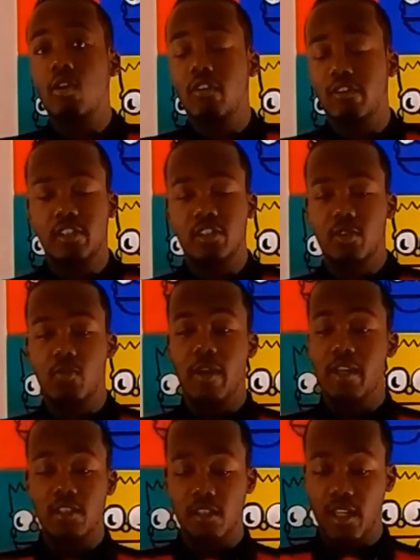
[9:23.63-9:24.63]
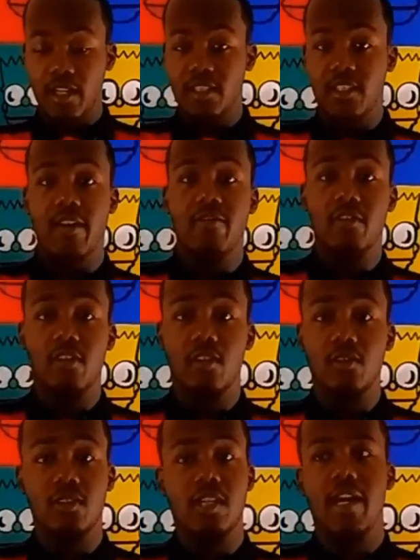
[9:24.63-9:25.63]
know if there's a way to like sever
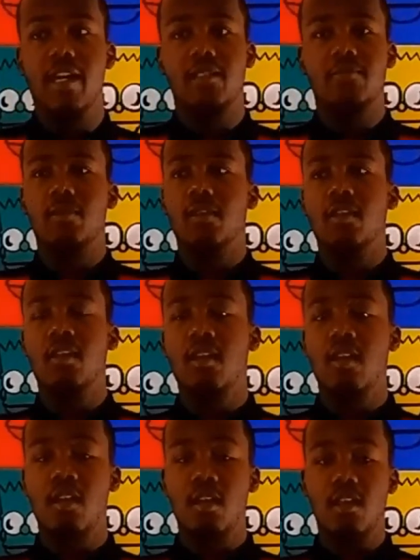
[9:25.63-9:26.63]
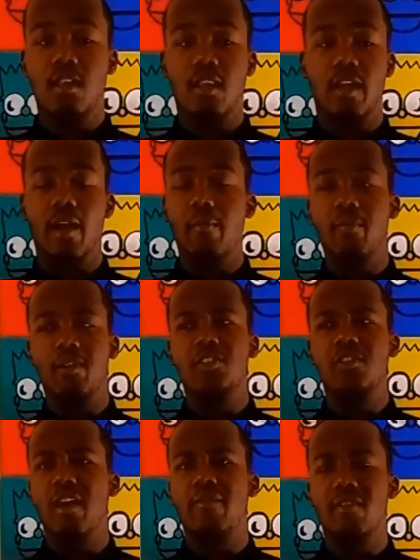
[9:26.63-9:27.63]
those ties, but like, I'm pretty
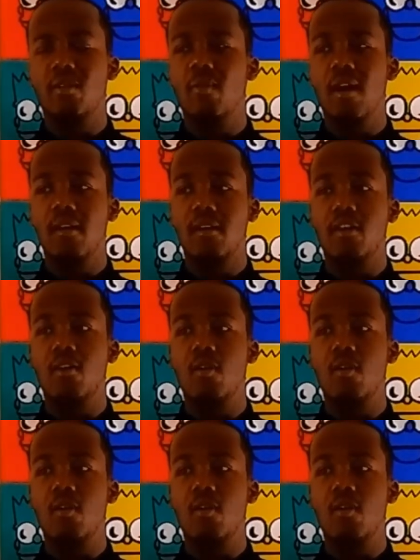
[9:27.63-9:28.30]
sure after a while they